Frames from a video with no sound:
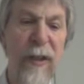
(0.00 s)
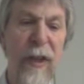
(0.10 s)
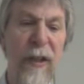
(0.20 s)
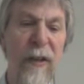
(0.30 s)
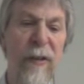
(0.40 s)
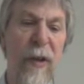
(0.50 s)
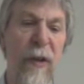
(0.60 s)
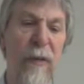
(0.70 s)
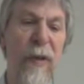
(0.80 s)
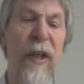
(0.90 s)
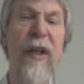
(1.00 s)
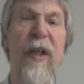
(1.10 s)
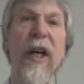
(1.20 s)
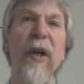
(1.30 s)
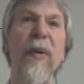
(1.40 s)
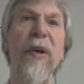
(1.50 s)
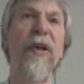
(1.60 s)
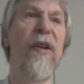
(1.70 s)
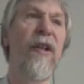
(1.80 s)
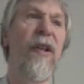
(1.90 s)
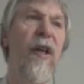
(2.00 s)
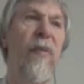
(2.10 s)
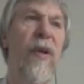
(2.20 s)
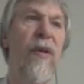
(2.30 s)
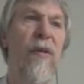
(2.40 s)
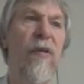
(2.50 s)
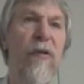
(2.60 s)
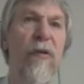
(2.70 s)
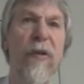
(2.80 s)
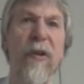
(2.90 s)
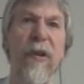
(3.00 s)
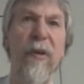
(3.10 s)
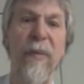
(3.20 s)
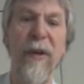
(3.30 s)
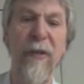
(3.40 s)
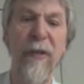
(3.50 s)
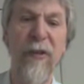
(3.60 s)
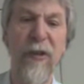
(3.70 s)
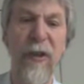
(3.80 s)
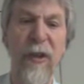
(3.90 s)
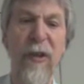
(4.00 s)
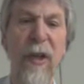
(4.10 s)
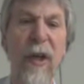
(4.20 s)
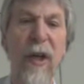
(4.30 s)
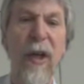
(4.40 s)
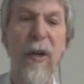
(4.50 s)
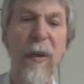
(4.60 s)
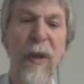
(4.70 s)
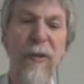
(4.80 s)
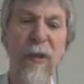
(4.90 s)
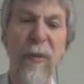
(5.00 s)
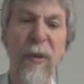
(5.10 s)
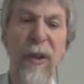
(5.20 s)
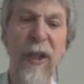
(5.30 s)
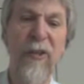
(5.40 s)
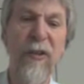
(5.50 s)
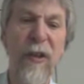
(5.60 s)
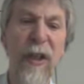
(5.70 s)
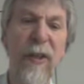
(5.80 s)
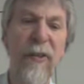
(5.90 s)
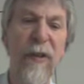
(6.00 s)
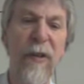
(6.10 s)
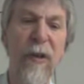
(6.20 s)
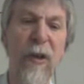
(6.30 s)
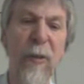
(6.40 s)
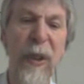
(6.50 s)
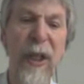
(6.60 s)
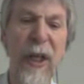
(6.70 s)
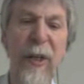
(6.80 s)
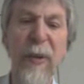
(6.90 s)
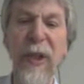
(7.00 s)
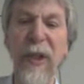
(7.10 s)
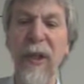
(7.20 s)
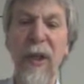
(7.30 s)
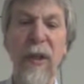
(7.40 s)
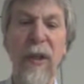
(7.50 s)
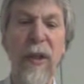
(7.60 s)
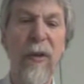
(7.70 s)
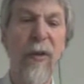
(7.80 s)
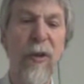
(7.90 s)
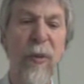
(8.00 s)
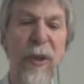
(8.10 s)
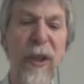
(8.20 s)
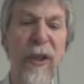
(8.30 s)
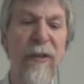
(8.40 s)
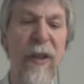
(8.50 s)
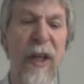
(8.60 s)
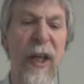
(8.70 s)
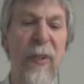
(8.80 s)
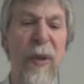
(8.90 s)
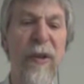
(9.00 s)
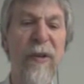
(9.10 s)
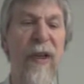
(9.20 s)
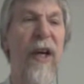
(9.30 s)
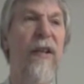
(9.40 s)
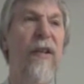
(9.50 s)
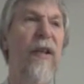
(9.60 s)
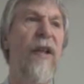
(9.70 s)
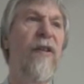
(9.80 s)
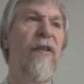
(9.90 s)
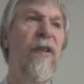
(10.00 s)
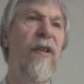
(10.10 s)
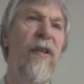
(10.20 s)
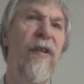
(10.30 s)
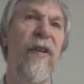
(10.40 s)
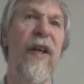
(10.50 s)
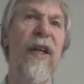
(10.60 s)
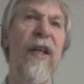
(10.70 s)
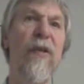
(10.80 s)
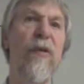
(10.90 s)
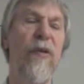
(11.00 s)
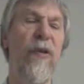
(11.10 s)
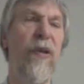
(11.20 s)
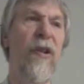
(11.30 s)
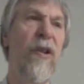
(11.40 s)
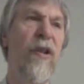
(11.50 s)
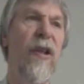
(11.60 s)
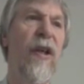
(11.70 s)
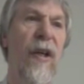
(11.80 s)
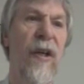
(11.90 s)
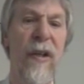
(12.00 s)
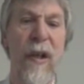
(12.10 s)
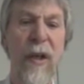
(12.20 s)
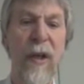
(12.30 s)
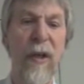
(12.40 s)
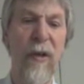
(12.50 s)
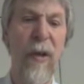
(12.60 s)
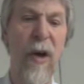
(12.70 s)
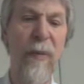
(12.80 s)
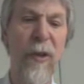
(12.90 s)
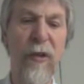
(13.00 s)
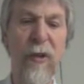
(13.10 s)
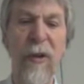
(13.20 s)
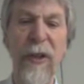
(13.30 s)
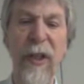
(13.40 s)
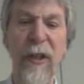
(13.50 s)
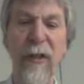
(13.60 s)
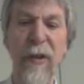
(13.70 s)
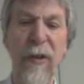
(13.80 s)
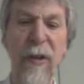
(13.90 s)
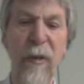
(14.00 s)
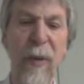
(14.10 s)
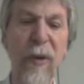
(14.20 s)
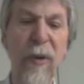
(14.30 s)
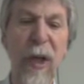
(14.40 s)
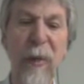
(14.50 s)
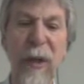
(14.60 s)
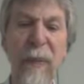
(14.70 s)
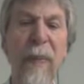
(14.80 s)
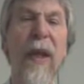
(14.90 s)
case of a library that can be used for message-based communication is the Corba library. Corba is a library that is designed for object-oriented programming.